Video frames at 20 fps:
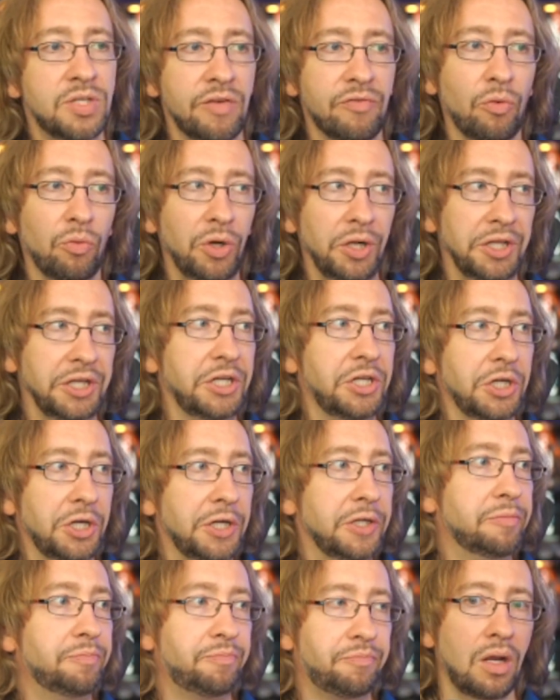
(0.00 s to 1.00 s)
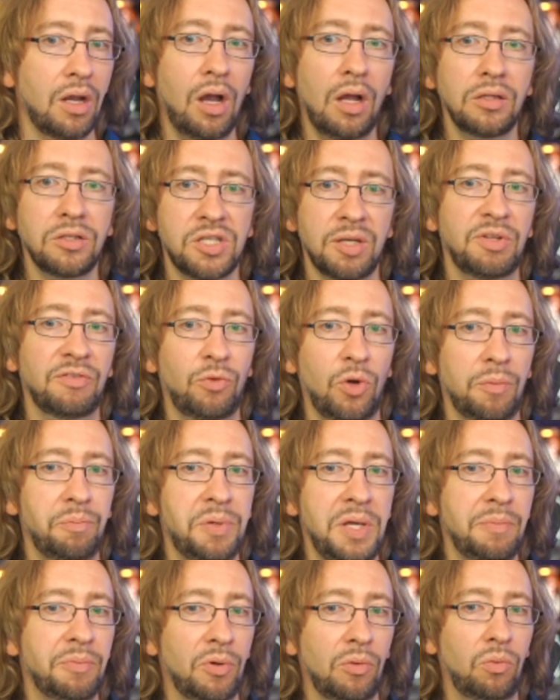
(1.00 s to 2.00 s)
have a really good concept of what
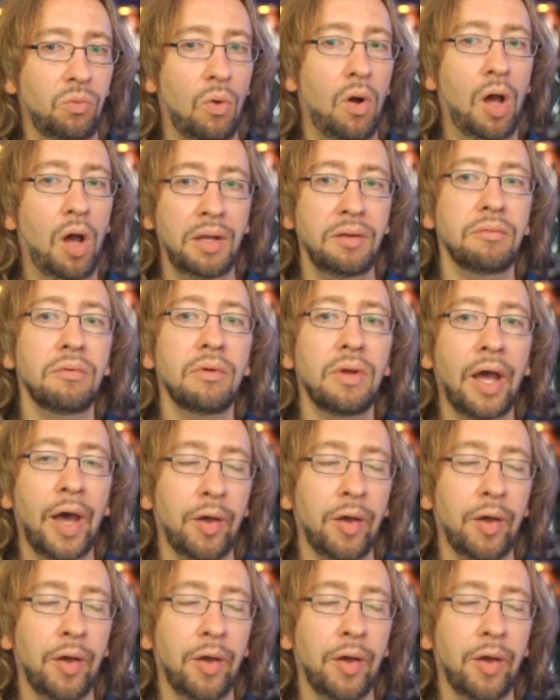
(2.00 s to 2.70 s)
people want